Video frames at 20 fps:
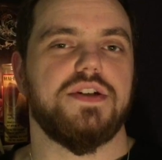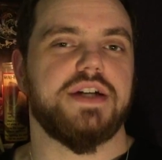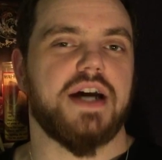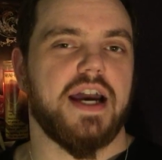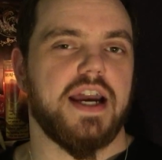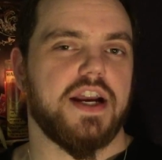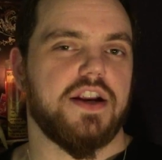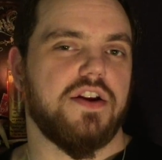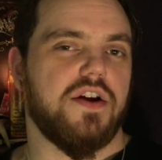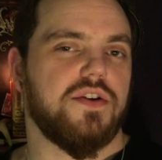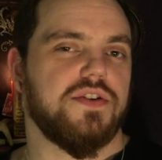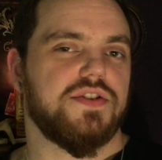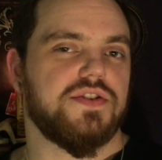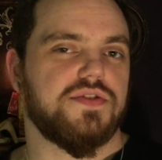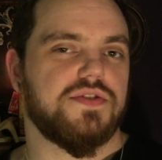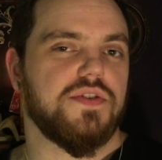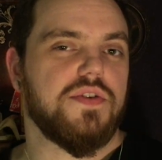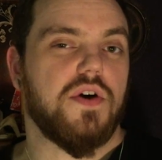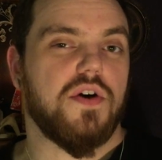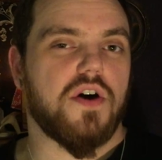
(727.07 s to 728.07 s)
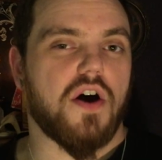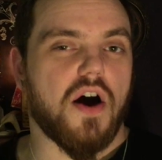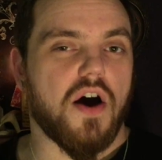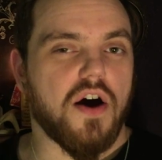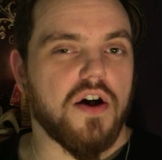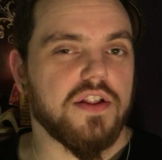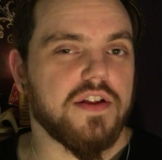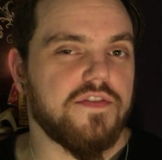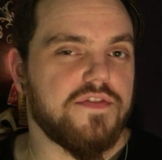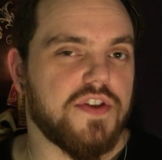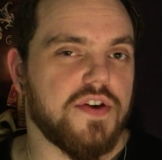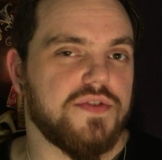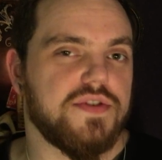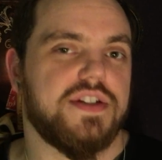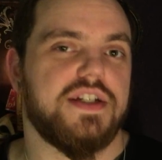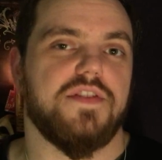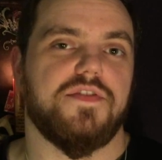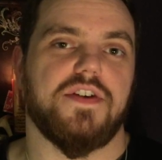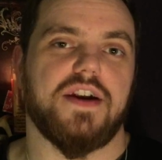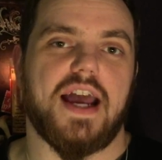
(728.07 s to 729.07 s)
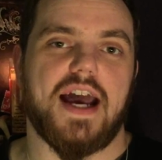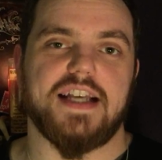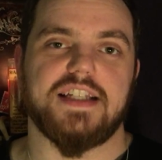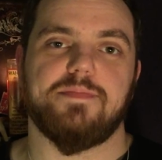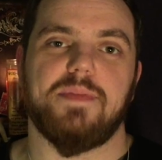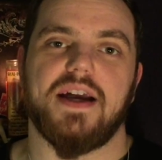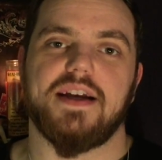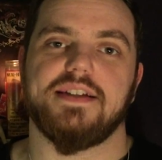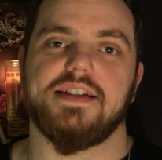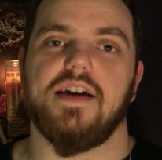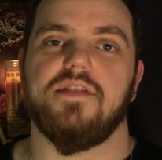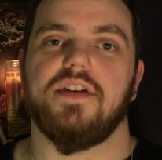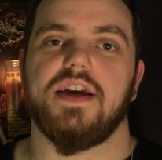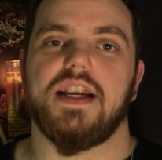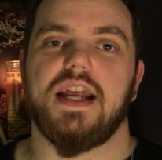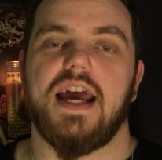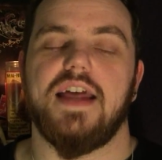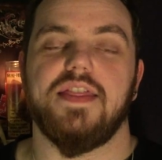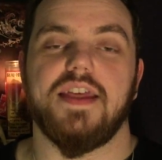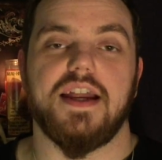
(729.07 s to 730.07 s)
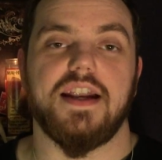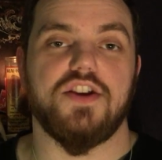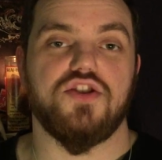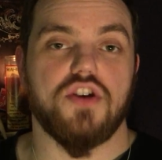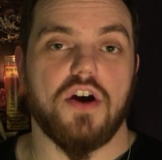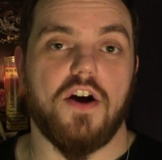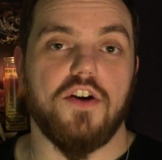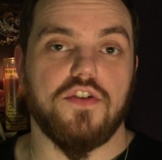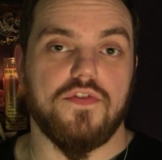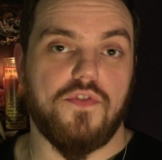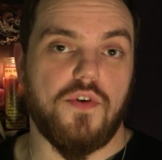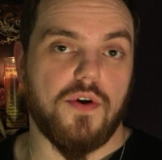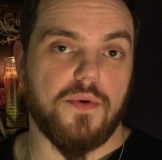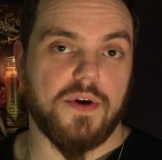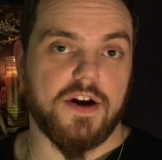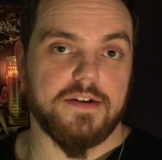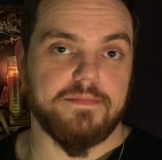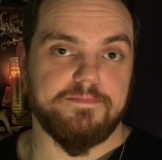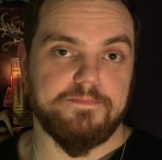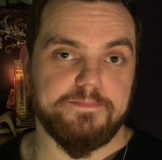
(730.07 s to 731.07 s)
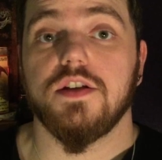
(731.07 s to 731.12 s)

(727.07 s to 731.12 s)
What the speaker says: diagnose all of those different aspects of it, and then charge forward.